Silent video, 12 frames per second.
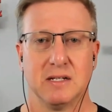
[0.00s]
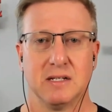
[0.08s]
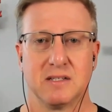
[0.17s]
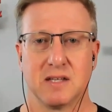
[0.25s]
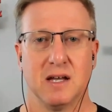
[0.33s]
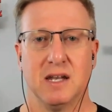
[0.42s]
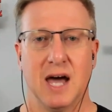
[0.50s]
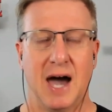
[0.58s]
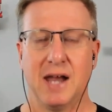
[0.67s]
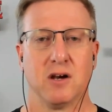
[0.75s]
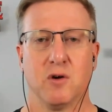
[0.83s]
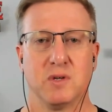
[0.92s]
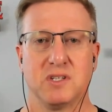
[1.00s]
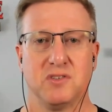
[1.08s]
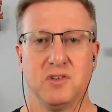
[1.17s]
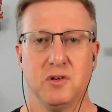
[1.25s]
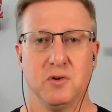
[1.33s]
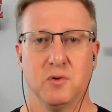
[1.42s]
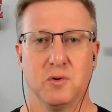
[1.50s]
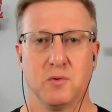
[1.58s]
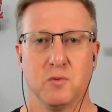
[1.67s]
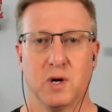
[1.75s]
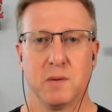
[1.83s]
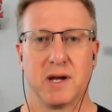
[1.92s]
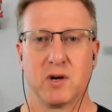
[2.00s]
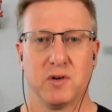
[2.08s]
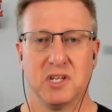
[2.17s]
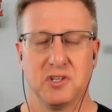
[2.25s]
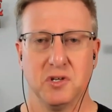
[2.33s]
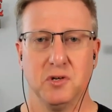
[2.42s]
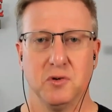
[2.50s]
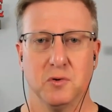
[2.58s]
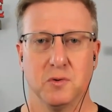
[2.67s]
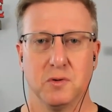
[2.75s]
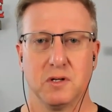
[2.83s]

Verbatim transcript: Son, I don't know what to do. What am I going to do?